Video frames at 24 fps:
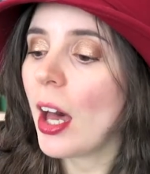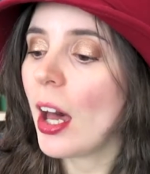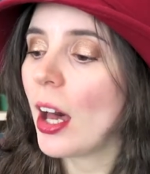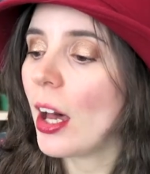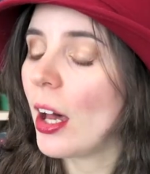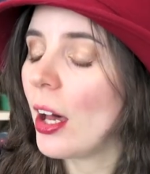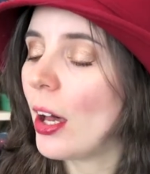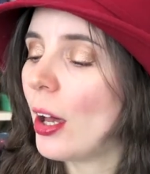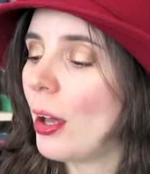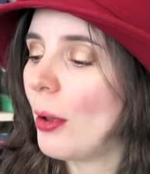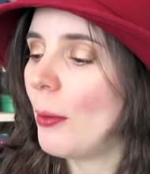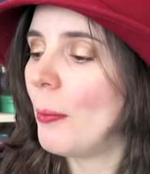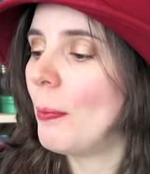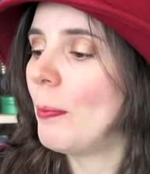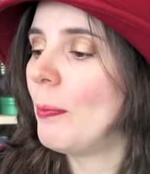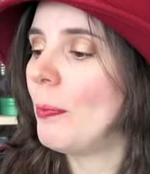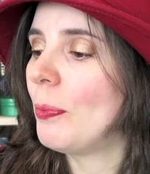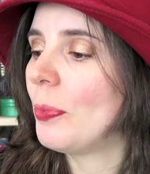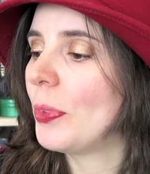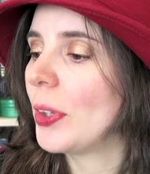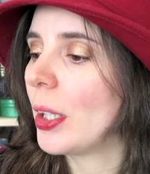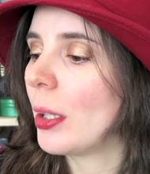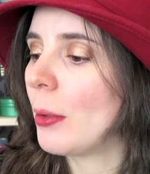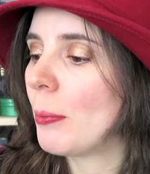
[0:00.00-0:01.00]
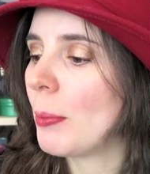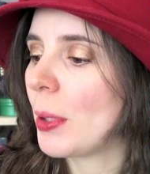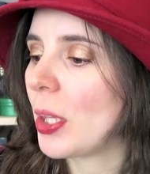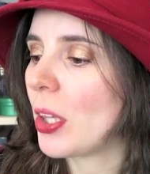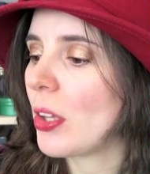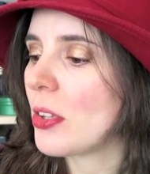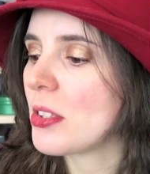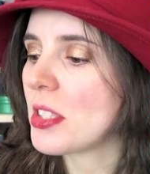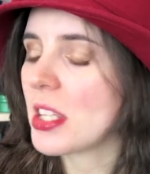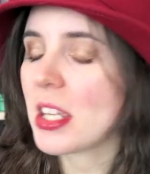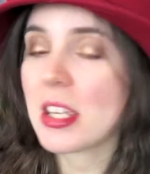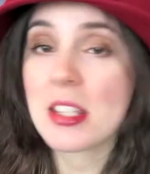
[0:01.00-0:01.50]

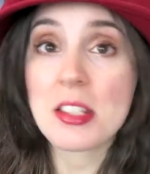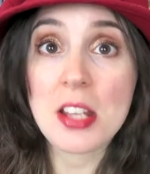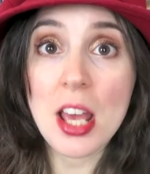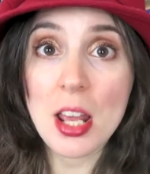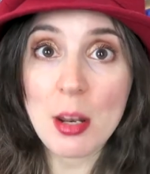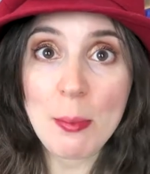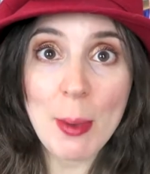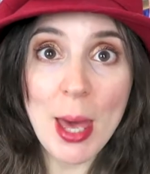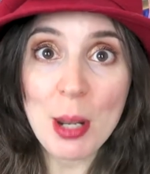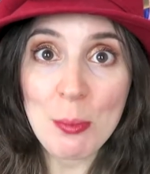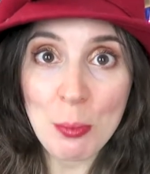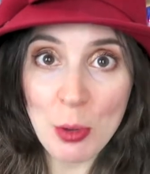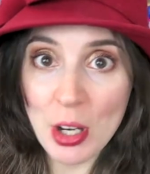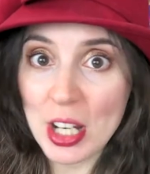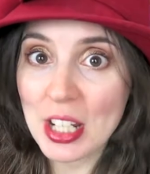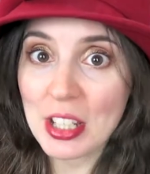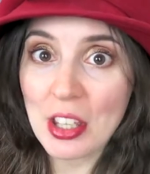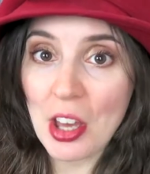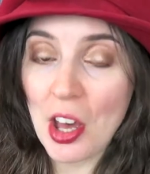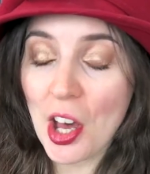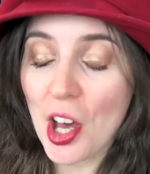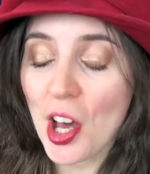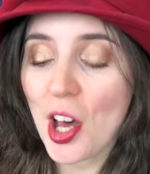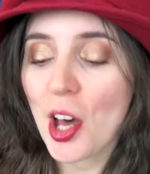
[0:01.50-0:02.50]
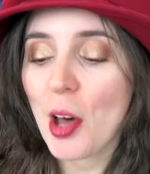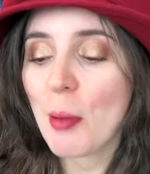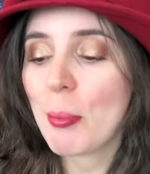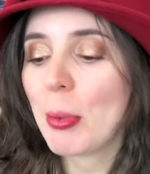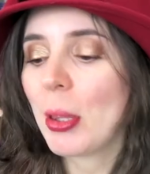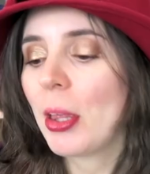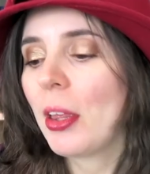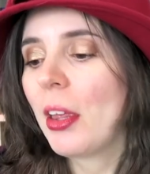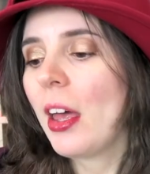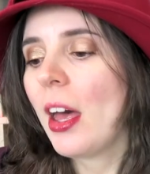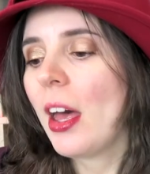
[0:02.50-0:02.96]
because he's had a bad breakup.